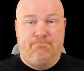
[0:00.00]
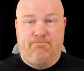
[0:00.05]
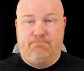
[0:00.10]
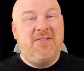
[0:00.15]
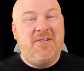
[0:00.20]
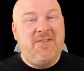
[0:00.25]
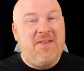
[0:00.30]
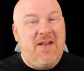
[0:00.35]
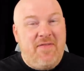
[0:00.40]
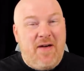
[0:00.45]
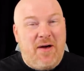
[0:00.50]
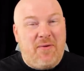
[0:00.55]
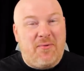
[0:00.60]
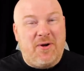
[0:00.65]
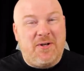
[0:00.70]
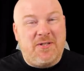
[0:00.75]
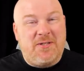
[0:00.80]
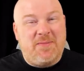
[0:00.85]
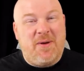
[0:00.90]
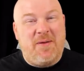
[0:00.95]
I also love how
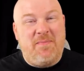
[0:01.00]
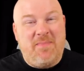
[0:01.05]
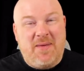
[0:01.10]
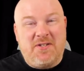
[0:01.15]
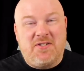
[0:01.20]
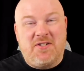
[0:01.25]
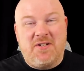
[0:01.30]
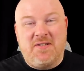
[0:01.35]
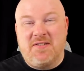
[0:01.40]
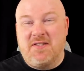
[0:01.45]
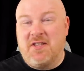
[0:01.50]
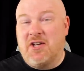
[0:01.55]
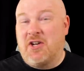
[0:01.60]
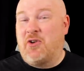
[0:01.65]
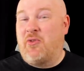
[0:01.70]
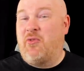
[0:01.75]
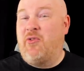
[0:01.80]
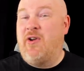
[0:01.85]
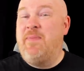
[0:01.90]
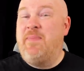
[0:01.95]
Rosamund mentions the
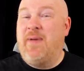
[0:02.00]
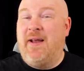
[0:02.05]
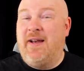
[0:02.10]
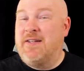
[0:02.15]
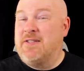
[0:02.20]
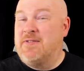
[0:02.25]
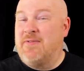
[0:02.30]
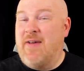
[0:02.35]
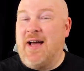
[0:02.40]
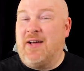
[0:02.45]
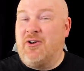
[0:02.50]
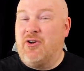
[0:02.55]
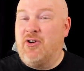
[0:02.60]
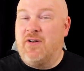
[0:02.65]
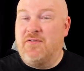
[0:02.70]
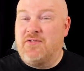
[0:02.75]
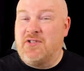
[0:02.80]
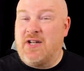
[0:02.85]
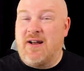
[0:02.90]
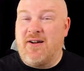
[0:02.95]
creepiness
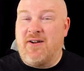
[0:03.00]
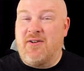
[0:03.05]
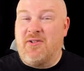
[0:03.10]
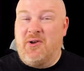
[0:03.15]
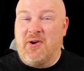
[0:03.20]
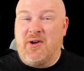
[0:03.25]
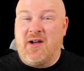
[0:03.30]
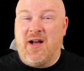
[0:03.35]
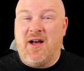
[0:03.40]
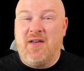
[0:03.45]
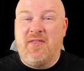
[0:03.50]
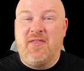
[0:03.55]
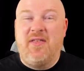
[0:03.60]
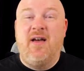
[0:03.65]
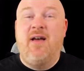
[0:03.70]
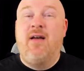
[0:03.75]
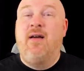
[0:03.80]
factor of Shadar Logoth.